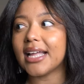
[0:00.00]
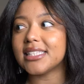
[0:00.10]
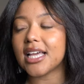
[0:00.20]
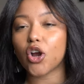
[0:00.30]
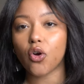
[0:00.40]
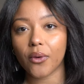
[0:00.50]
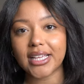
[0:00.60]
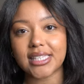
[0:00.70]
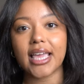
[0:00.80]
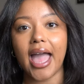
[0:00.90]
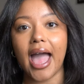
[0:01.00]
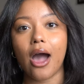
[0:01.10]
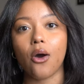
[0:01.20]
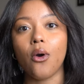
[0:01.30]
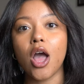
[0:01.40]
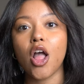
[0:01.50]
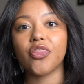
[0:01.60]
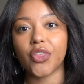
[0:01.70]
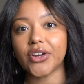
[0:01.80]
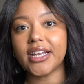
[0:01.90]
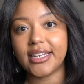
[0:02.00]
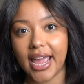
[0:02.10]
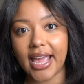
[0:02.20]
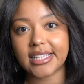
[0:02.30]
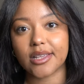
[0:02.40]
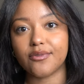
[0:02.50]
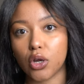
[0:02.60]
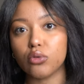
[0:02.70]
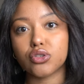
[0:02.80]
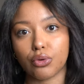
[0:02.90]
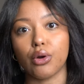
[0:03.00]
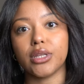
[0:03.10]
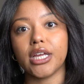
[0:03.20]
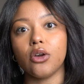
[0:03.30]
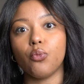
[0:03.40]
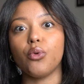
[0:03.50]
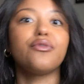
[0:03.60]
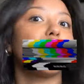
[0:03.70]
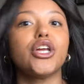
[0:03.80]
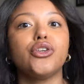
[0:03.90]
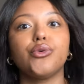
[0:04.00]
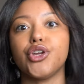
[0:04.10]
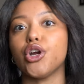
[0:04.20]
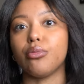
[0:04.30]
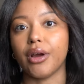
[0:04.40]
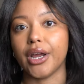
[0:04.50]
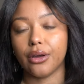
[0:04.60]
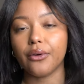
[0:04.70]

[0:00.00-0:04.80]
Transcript: it's crazy how 30 days of no scrolling will f do to your brain,